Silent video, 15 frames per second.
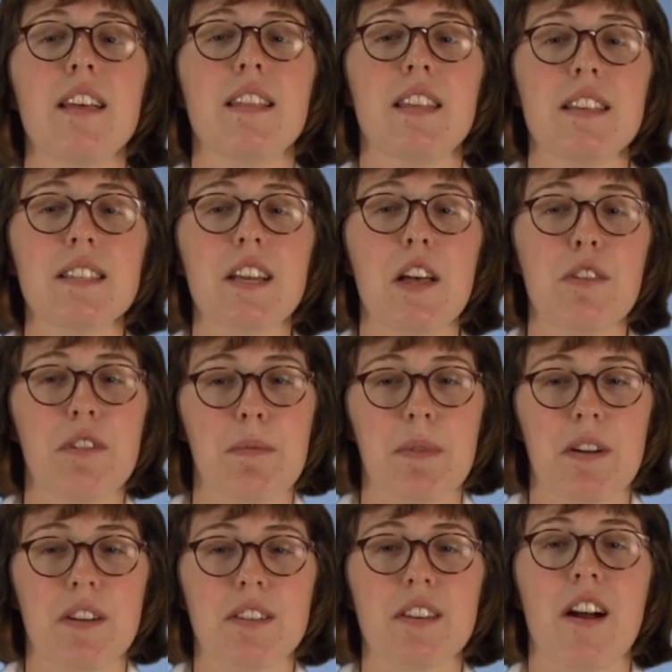these
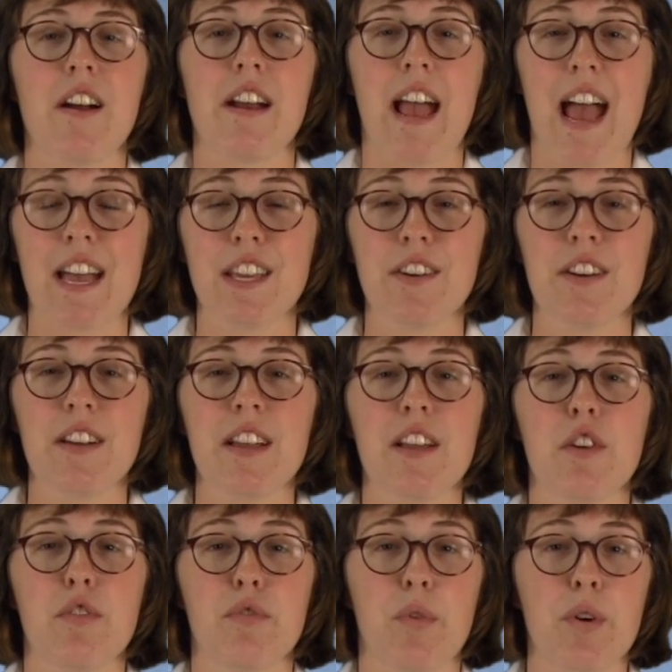colorimeters are an accurate and
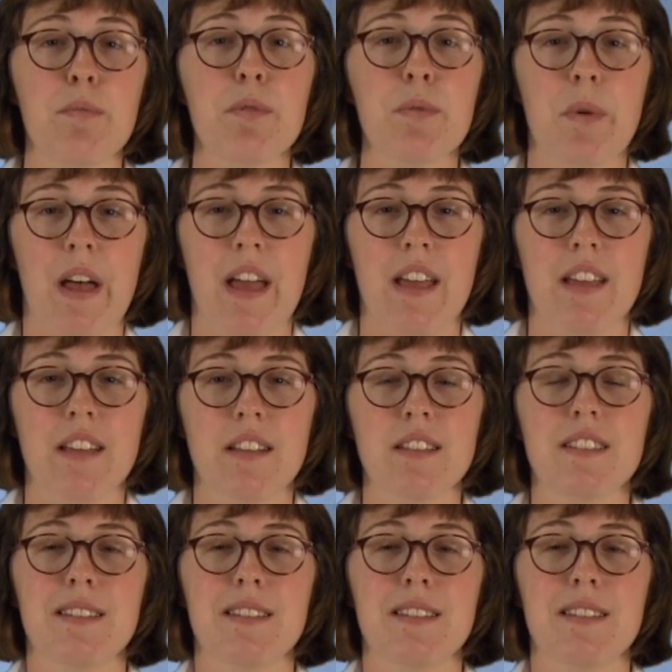affordable way